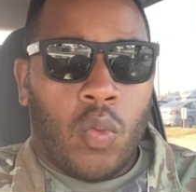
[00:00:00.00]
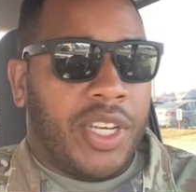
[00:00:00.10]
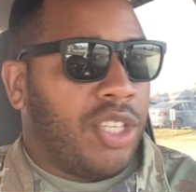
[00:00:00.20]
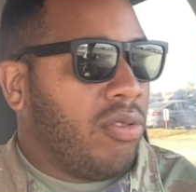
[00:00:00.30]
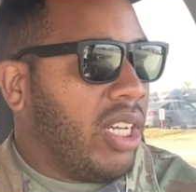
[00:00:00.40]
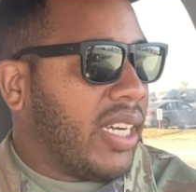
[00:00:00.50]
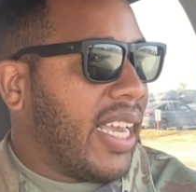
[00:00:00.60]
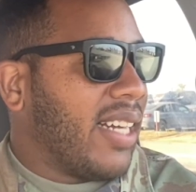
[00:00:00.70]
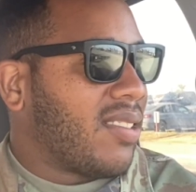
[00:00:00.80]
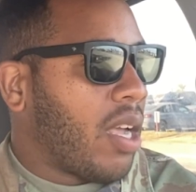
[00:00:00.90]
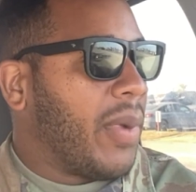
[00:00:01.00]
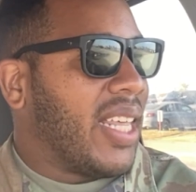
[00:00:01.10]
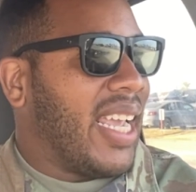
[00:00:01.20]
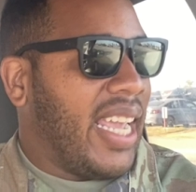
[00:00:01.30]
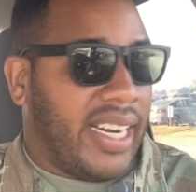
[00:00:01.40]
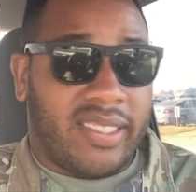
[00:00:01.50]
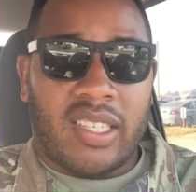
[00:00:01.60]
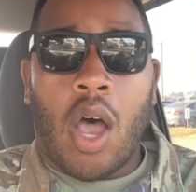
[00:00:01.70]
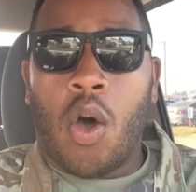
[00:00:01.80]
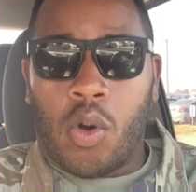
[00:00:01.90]
when you look at some of the hit
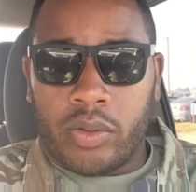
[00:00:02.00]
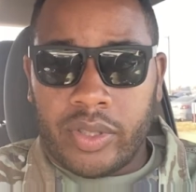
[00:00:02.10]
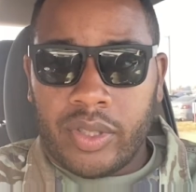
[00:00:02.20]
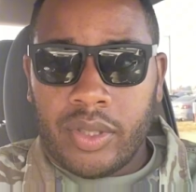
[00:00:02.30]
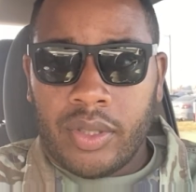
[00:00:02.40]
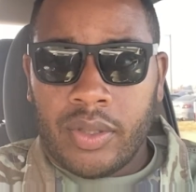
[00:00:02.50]
songs